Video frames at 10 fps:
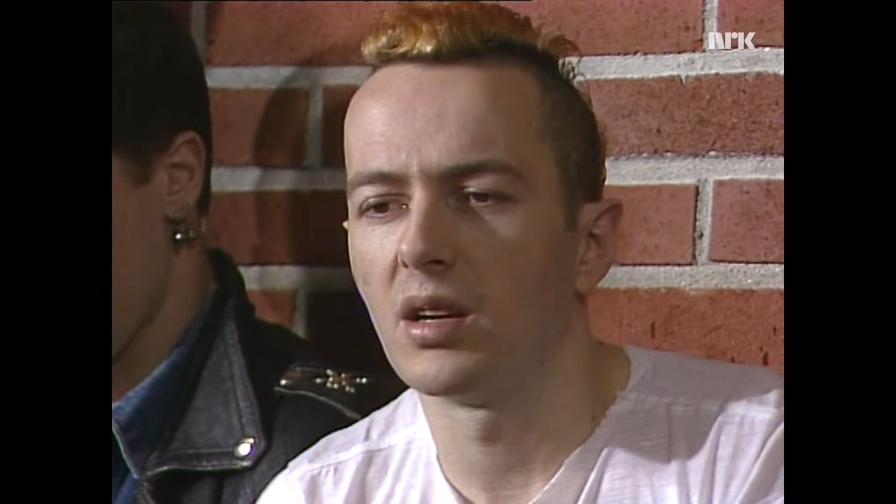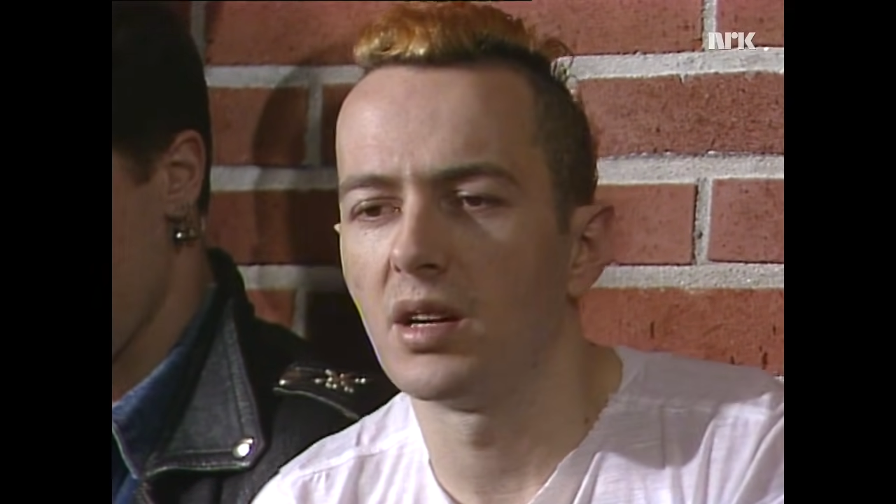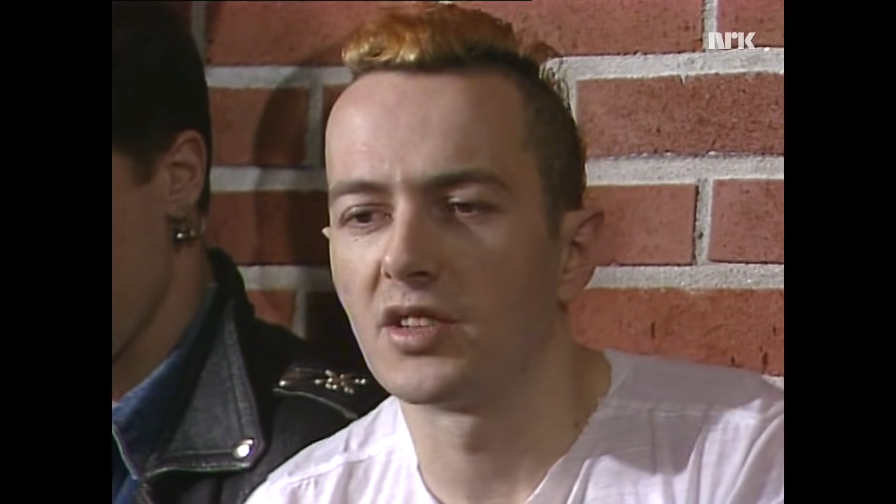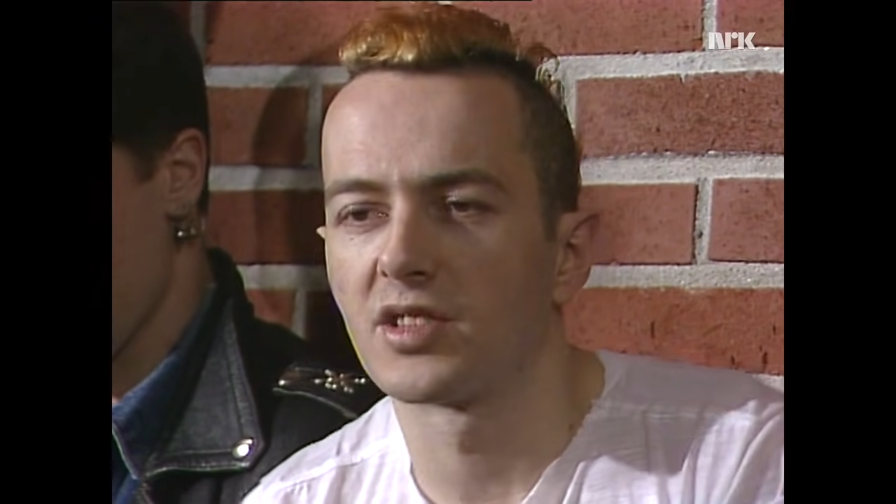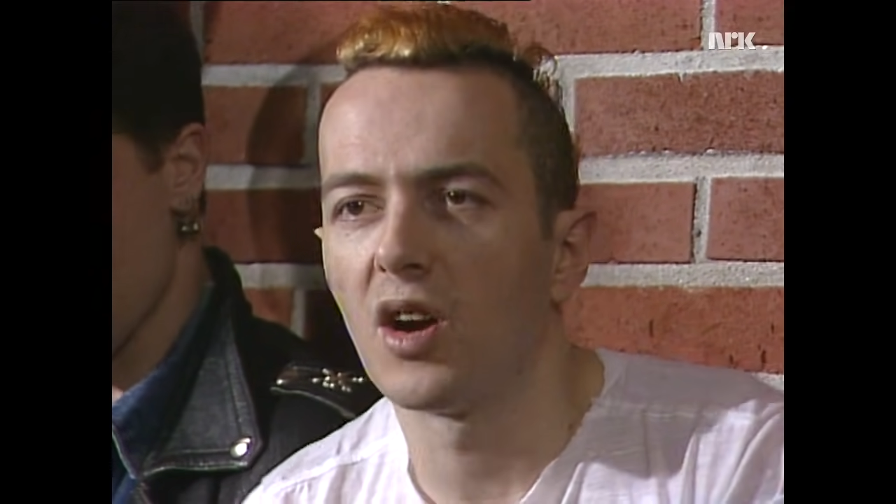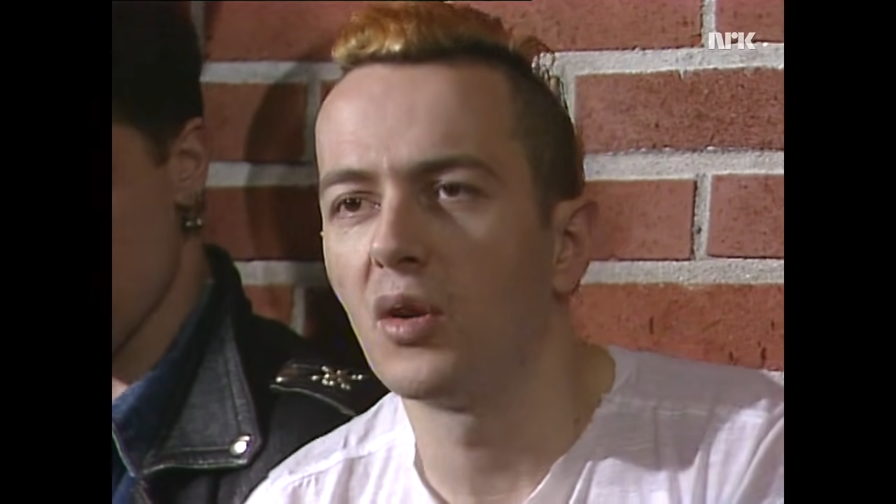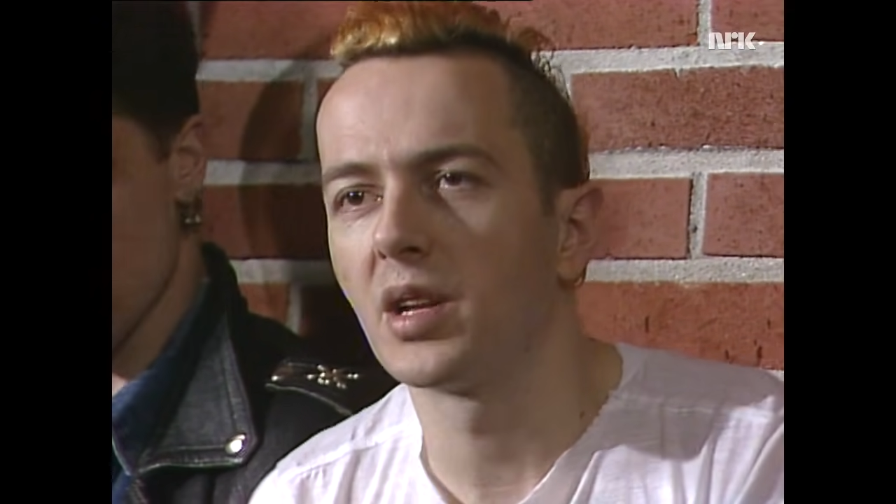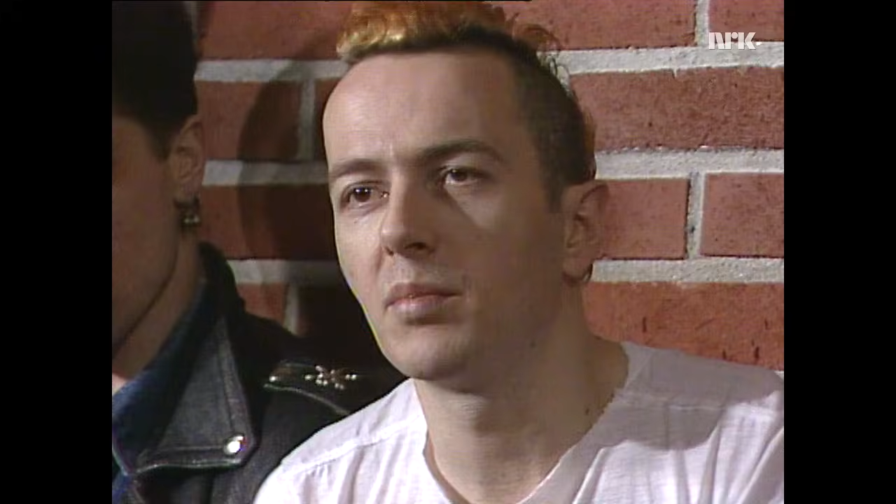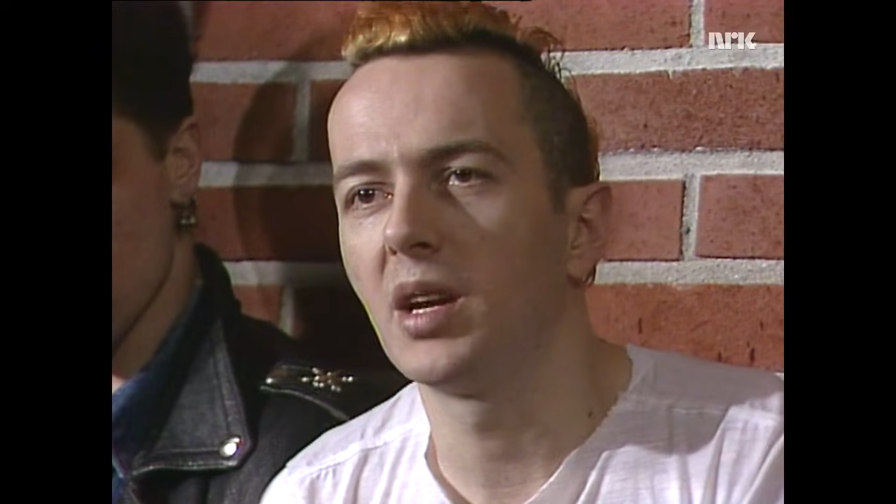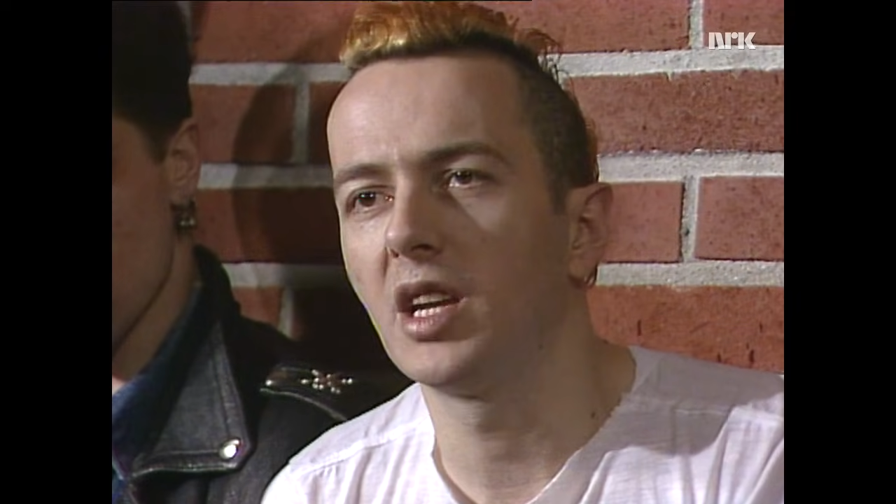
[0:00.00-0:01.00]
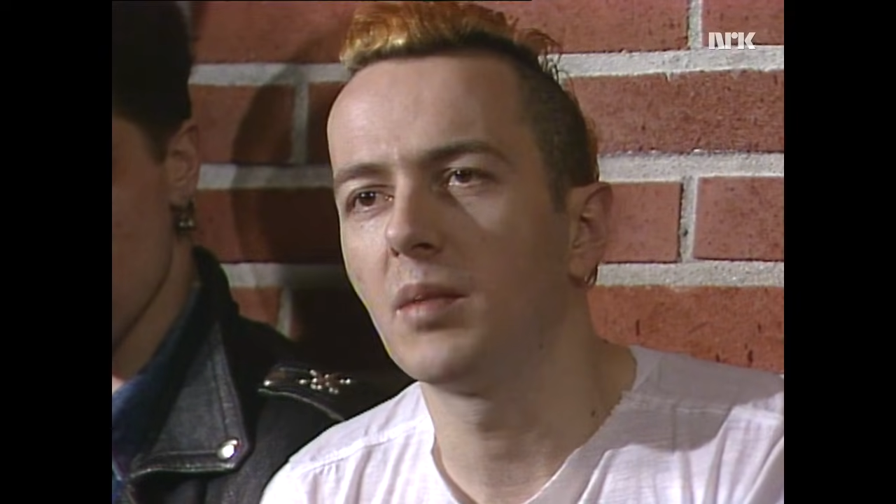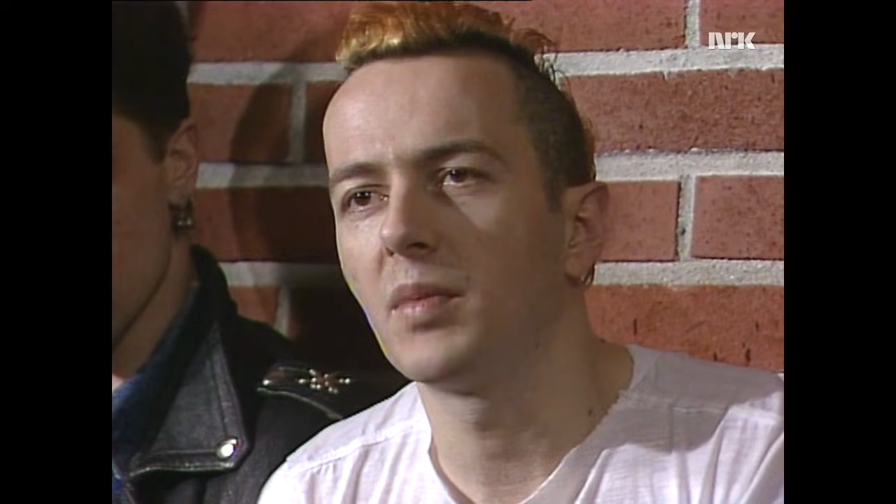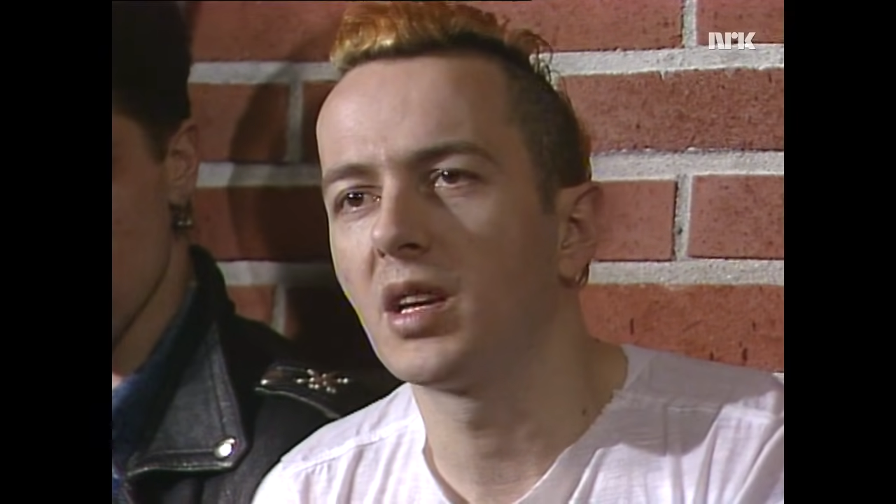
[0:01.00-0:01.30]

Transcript: is the only medium that